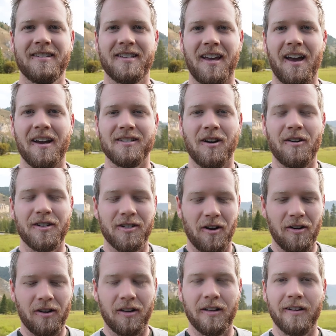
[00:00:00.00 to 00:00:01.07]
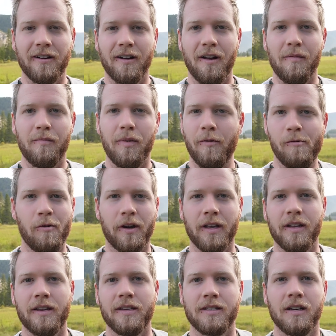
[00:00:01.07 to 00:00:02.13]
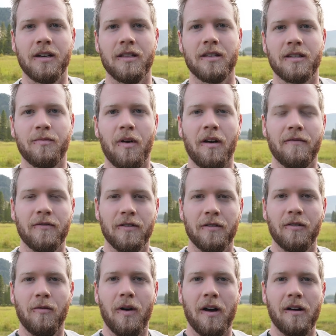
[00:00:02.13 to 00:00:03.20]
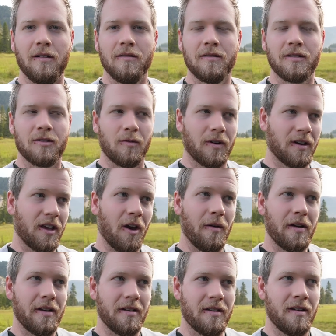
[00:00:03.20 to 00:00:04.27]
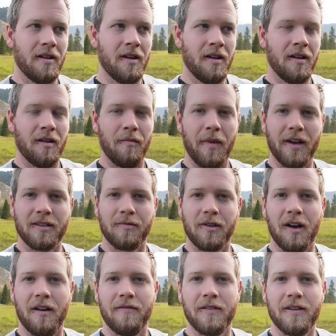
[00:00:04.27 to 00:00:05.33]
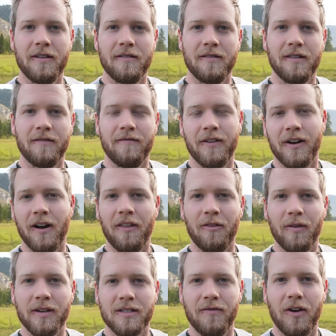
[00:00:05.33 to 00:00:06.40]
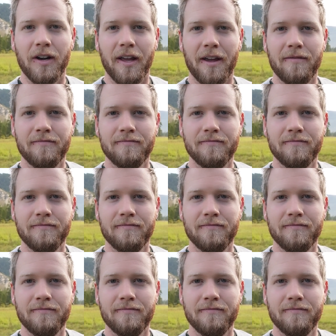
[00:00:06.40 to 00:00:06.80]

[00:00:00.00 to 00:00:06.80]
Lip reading: The sky is already starting to clear up, but we won't get any sun in this spot for a little while. So we're gonna go in, make some coffee, and then figure out the rest of our day.